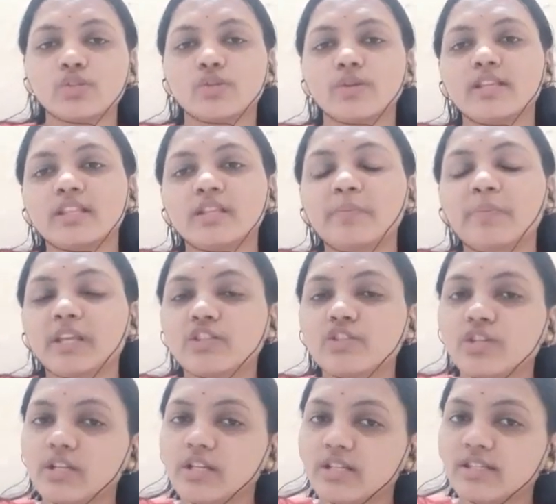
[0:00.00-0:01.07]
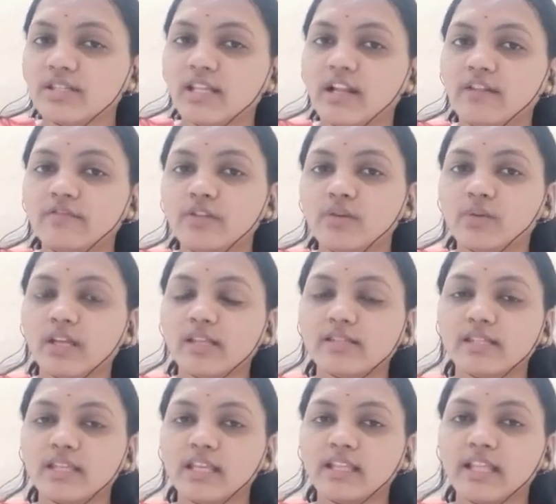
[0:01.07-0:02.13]
So in the picture itself you can
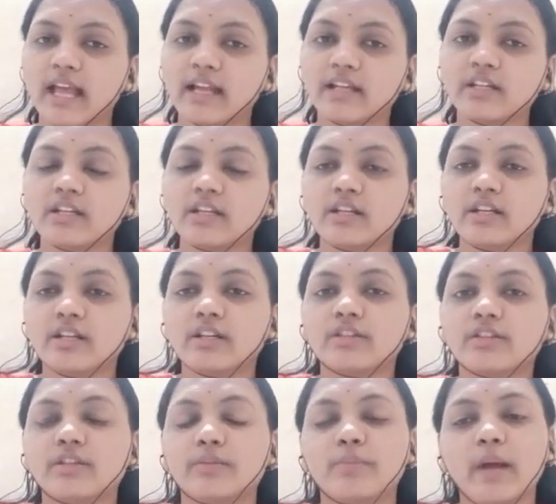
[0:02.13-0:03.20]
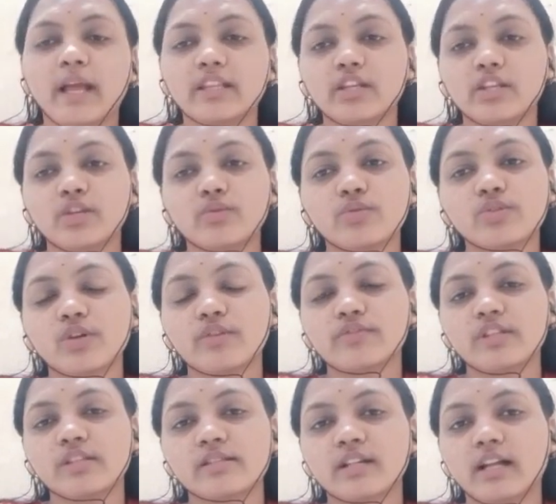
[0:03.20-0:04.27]
see that by the use
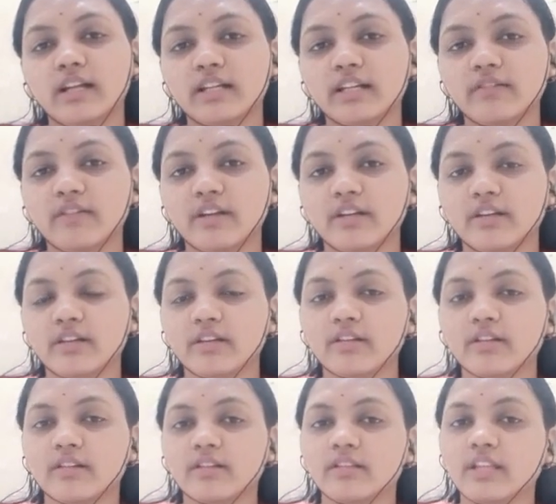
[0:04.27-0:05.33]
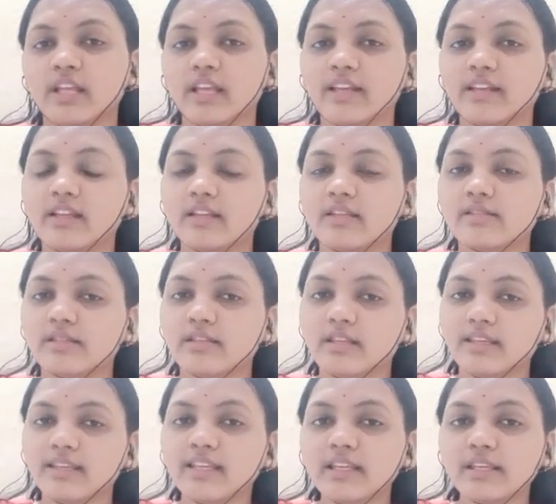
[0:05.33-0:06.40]
of this cultivator there is
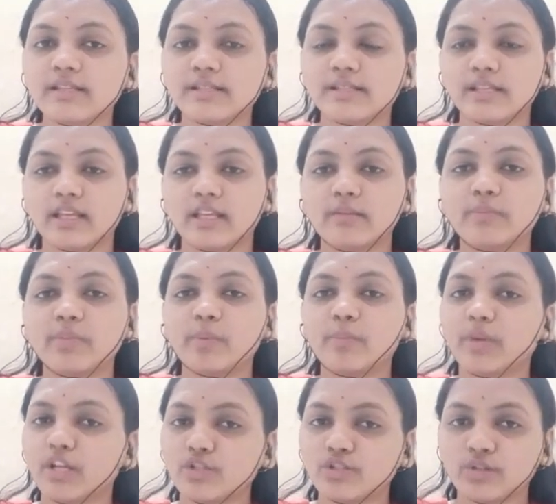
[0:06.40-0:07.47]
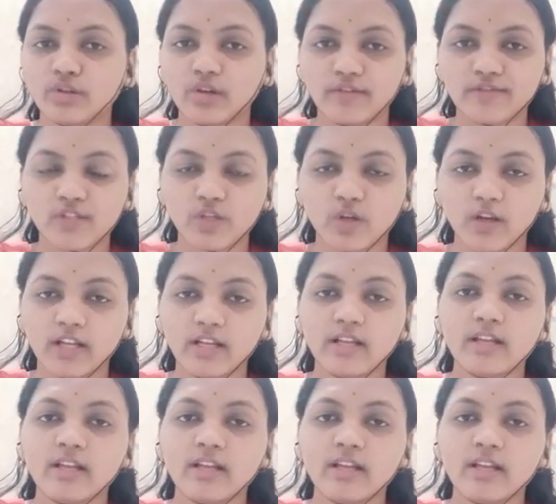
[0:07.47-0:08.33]
ease in preparation of soil,